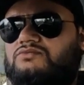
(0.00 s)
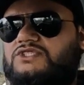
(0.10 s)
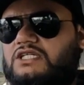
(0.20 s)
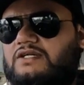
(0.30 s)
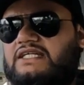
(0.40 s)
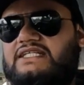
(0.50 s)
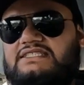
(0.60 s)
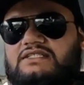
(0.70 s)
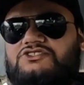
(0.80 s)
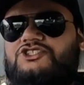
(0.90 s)
So it
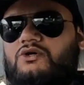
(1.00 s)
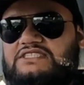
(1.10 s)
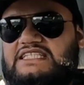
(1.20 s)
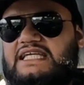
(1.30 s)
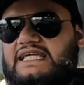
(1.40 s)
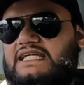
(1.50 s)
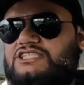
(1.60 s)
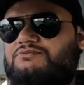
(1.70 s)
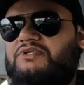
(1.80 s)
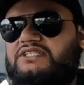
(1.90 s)
is
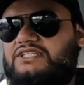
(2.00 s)
jolty-ish, but